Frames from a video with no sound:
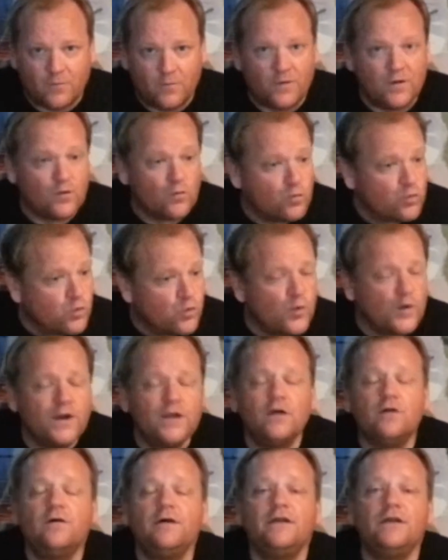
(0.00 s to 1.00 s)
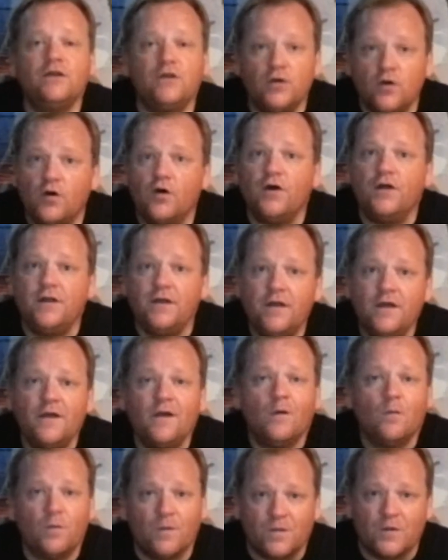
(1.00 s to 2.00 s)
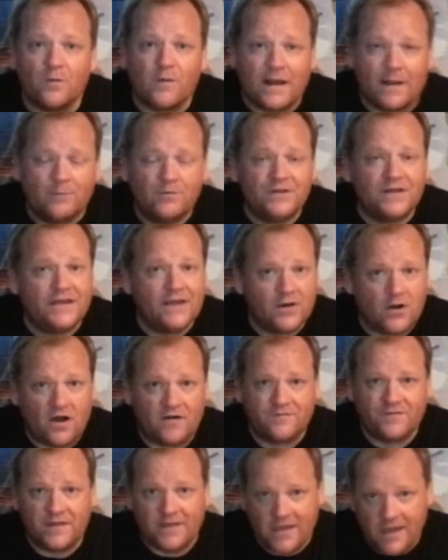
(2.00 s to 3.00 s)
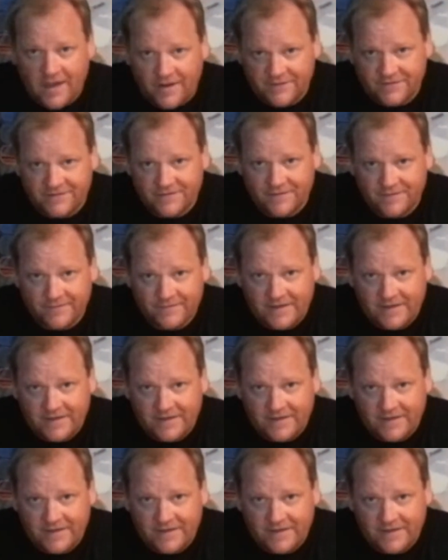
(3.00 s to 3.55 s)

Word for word: We're really good when they're able to get off the edge.